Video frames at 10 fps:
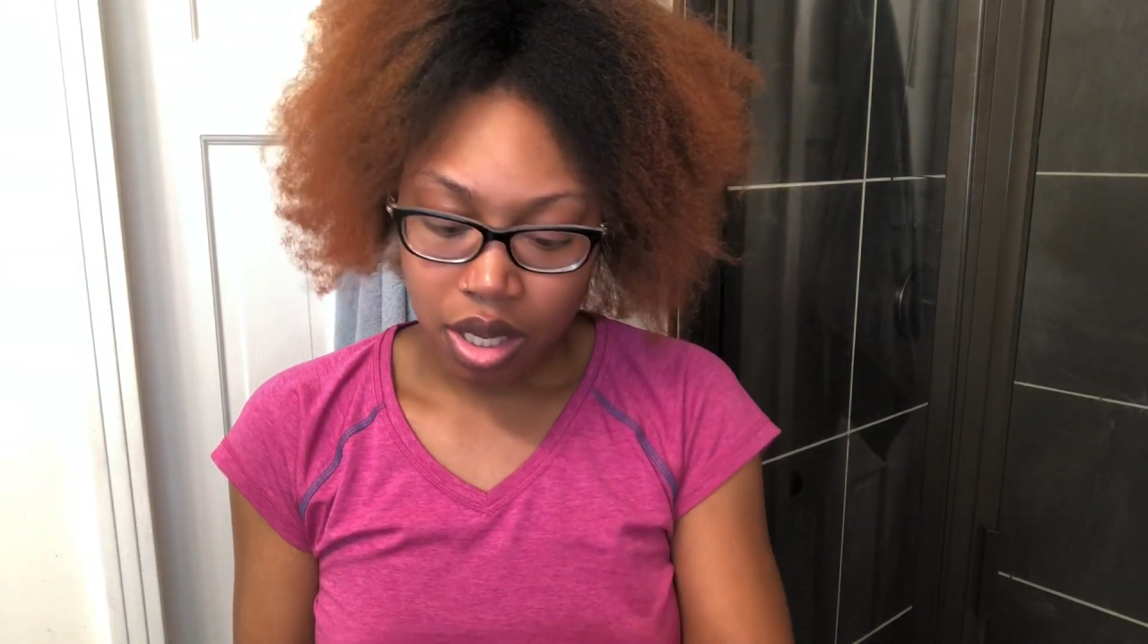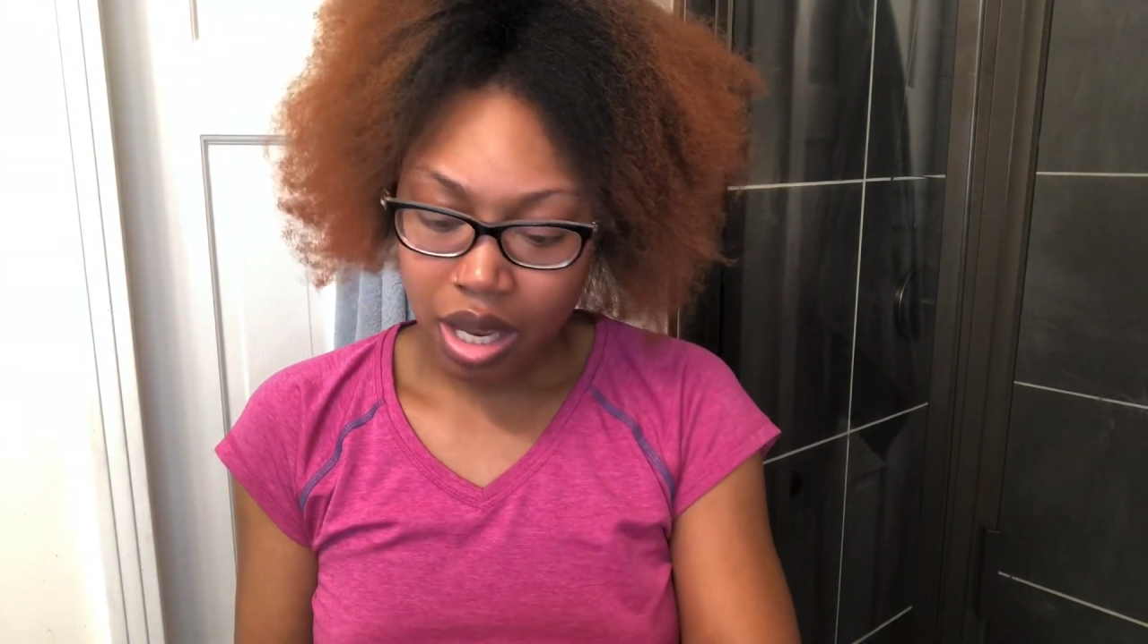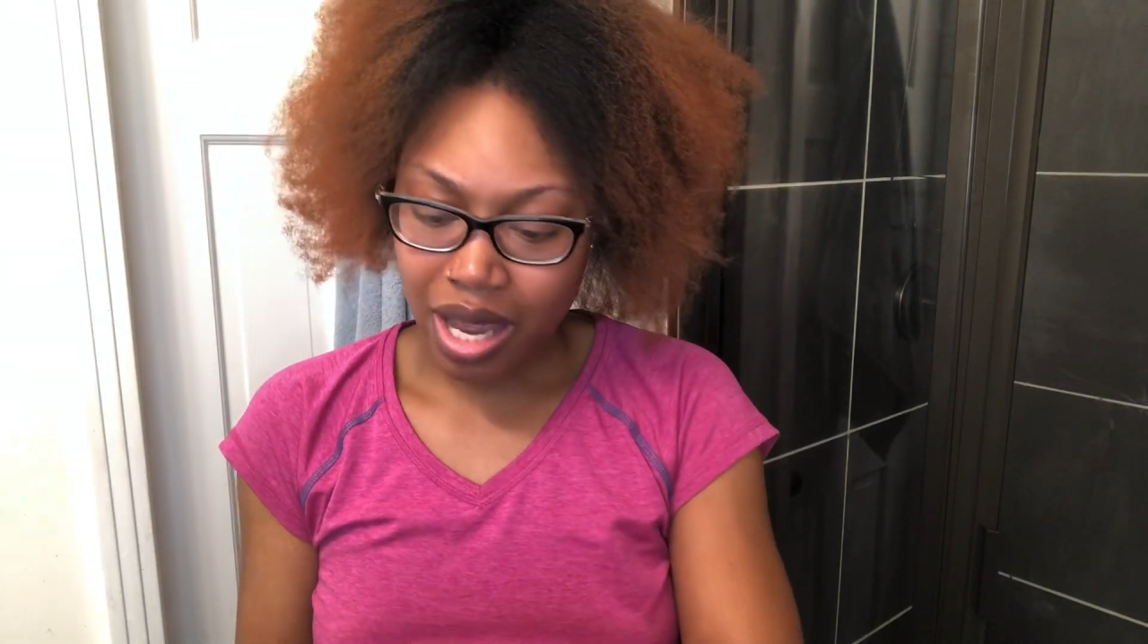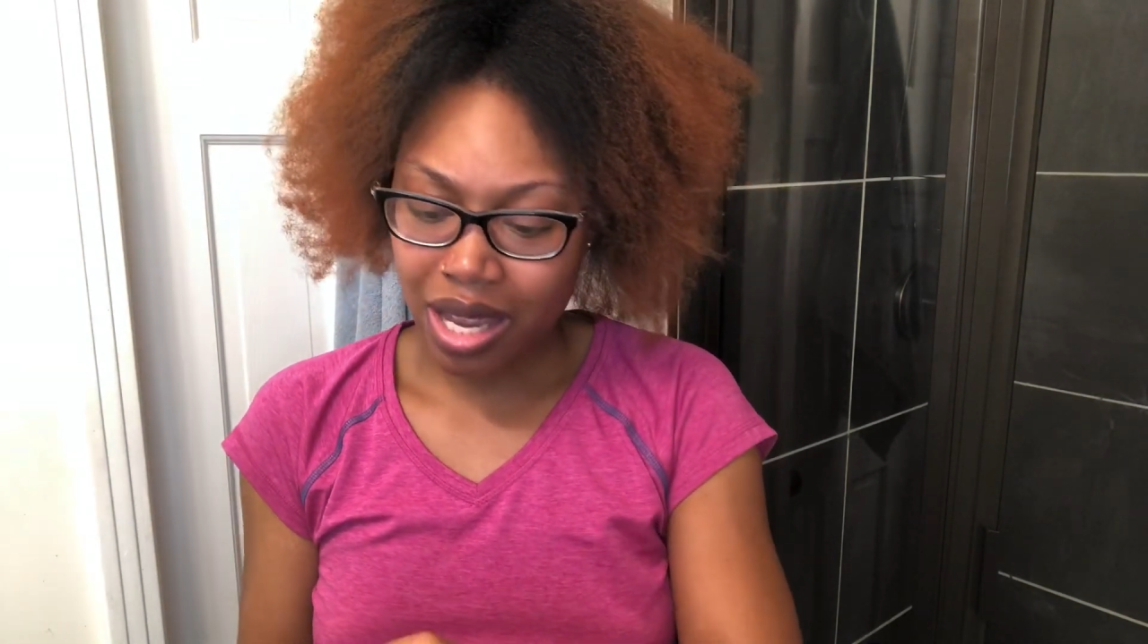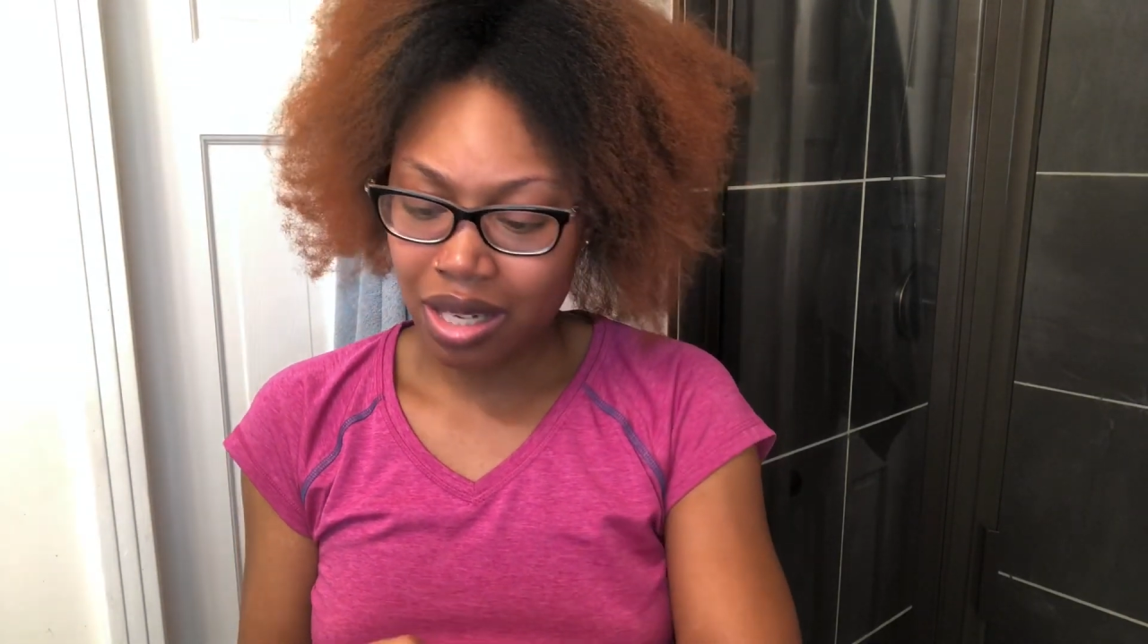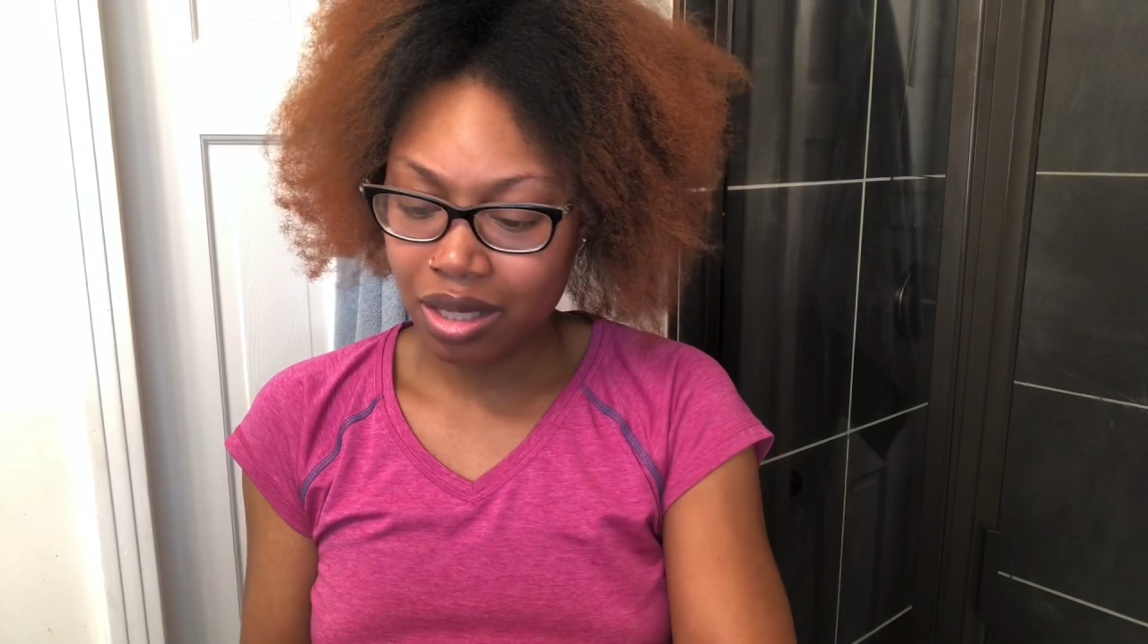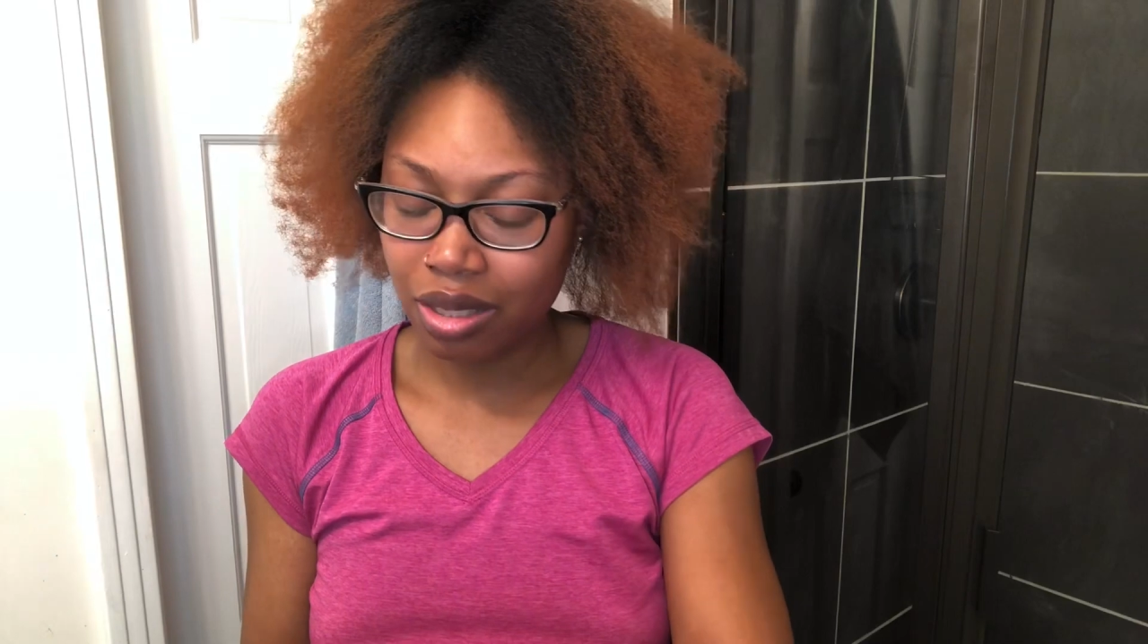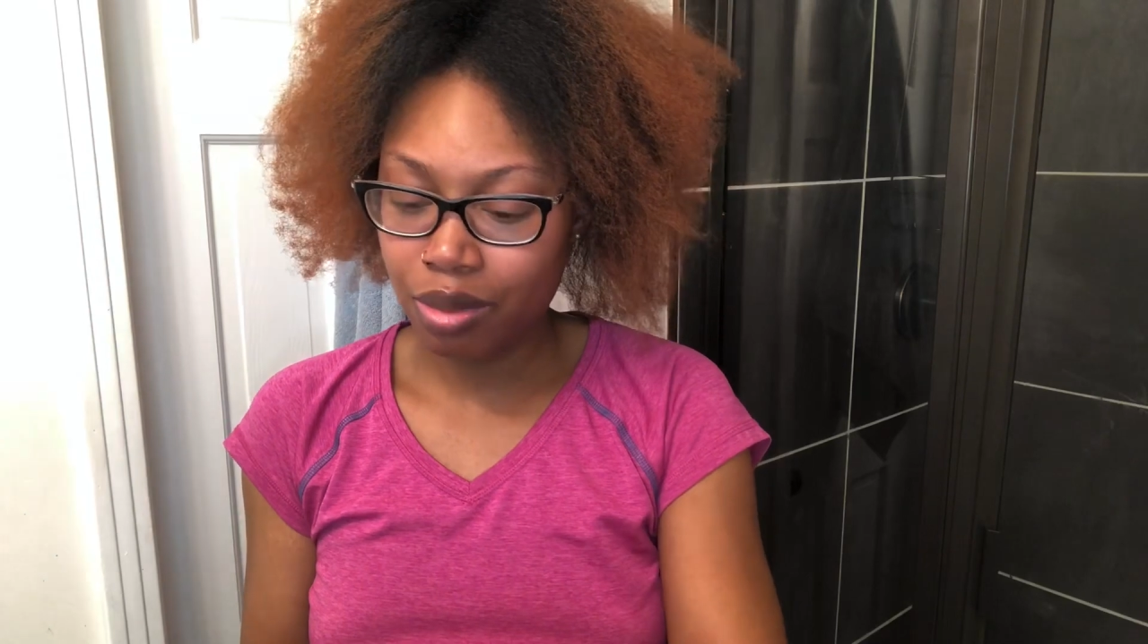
I had a little